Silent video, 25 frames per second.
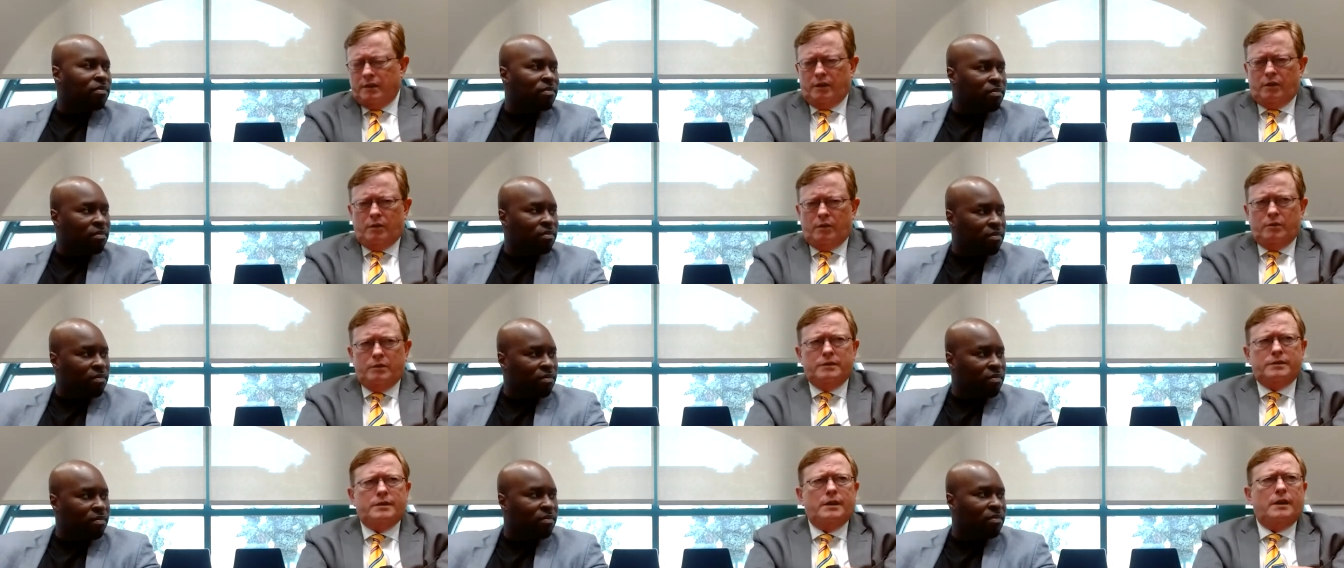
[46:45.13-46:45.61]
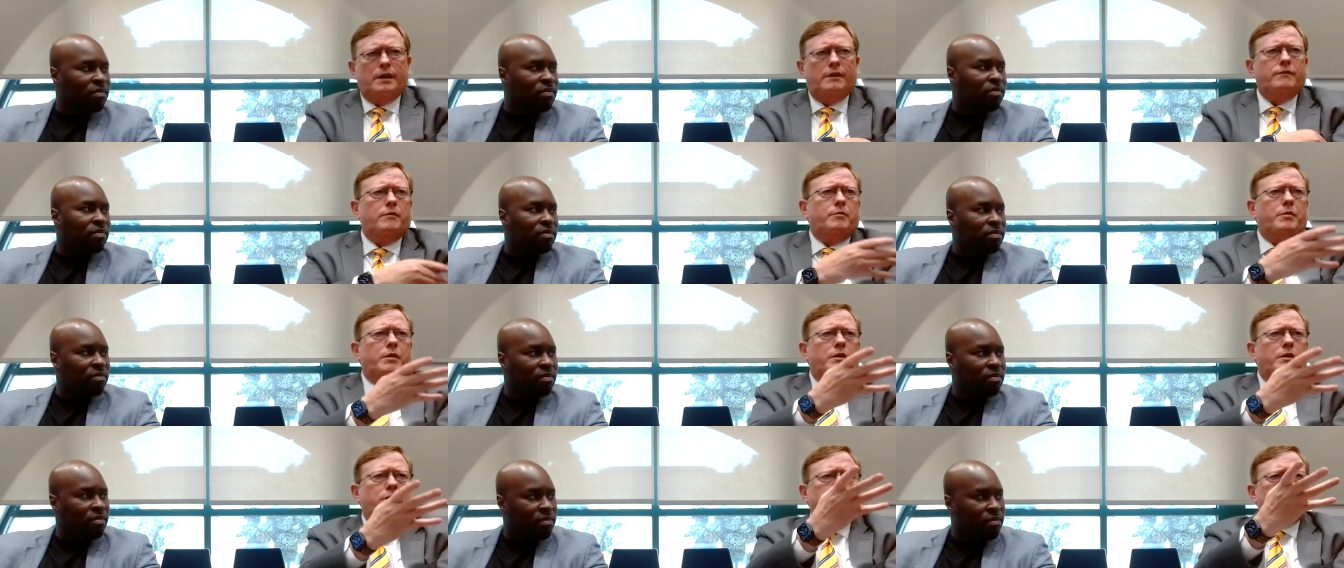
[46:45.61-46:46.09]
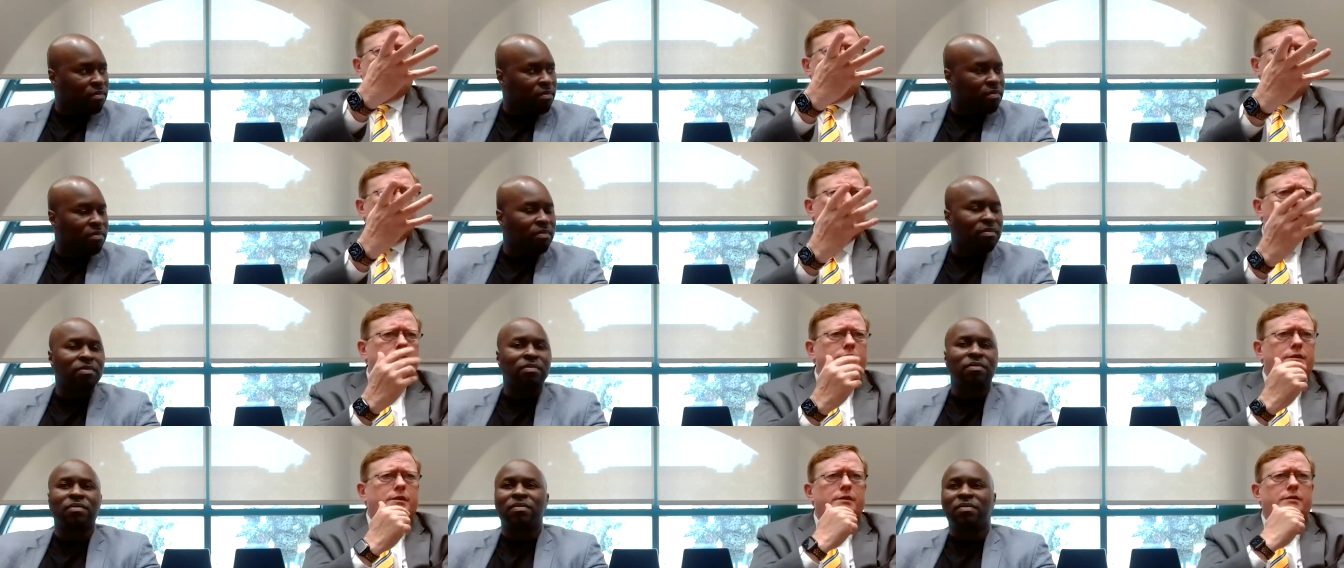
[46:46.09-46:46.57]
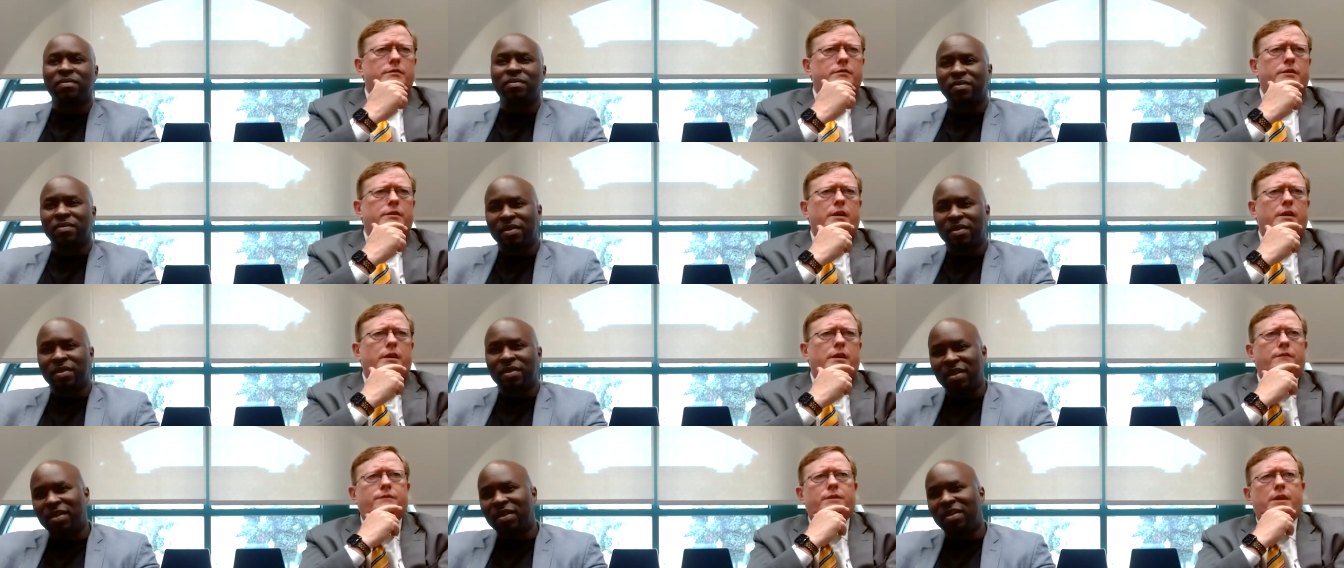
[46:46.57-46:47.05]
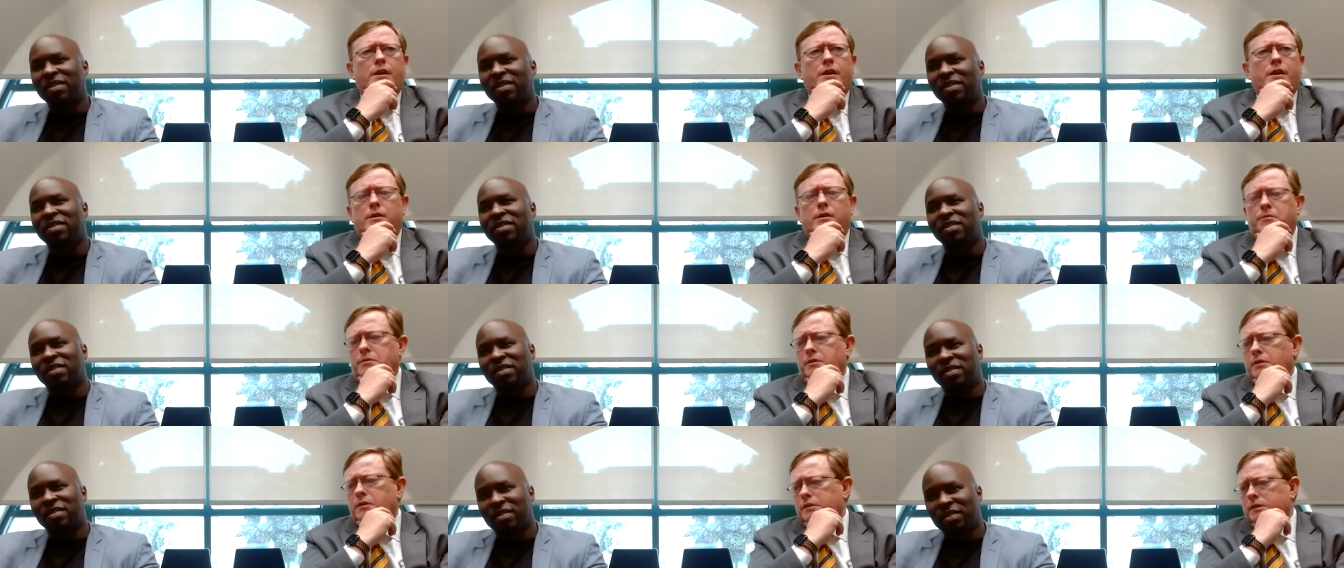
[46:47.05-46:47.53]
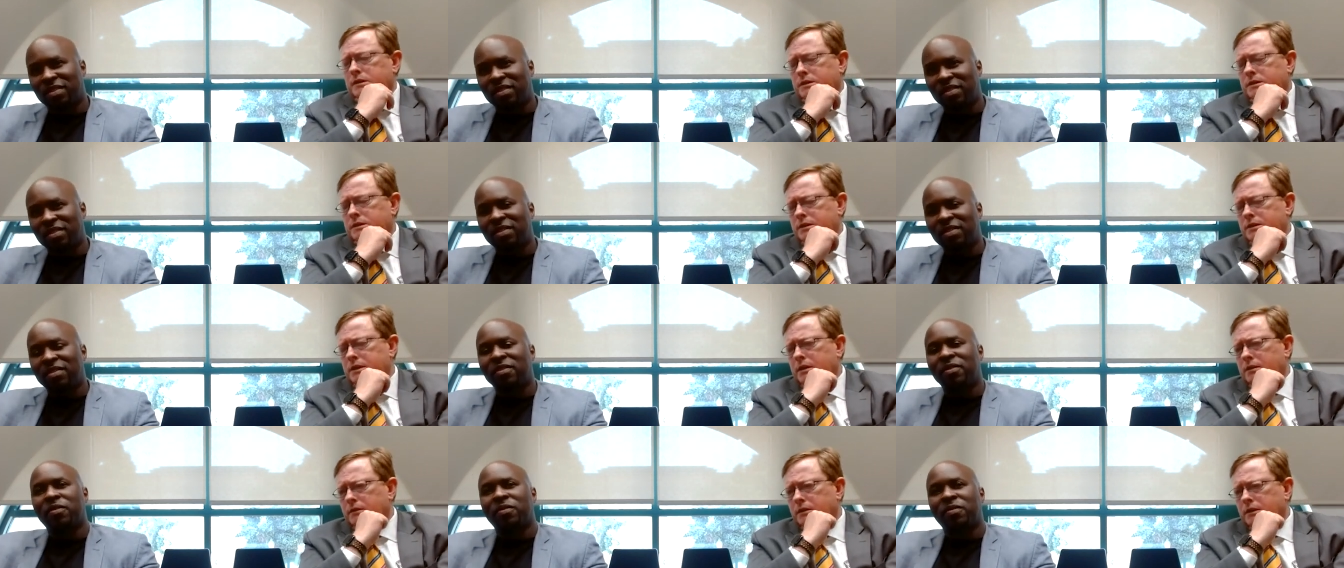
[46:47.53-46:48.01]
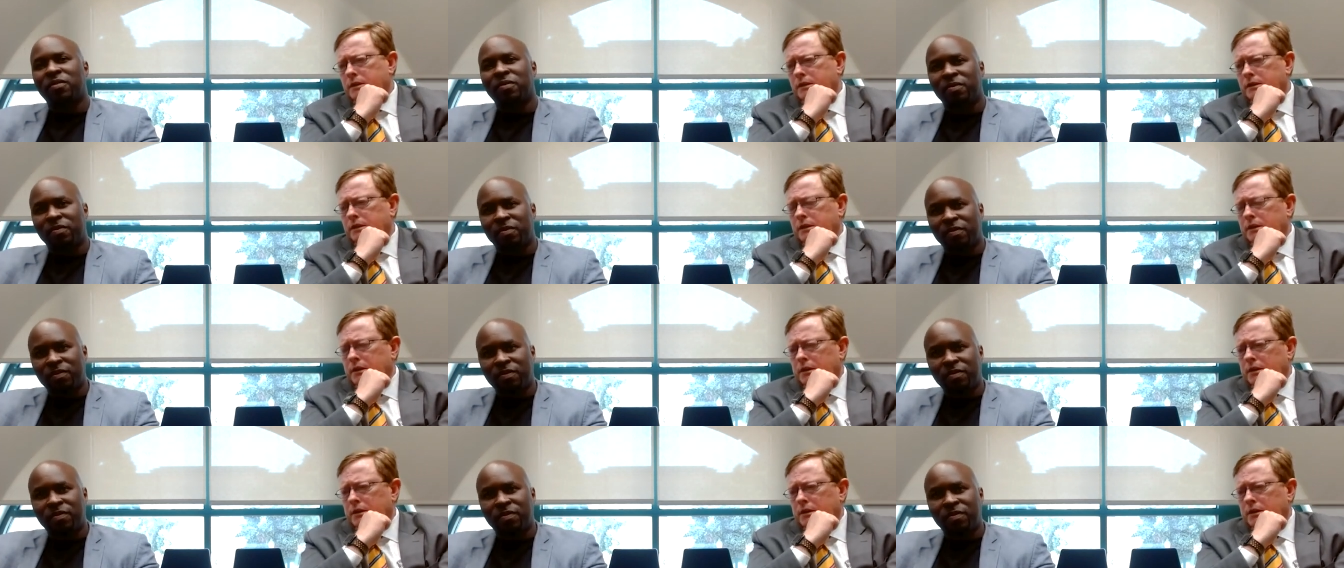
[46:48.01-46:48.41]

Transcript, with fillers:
Speaker 1: Always have a bunch of folks here, love yeah. to help you, etc.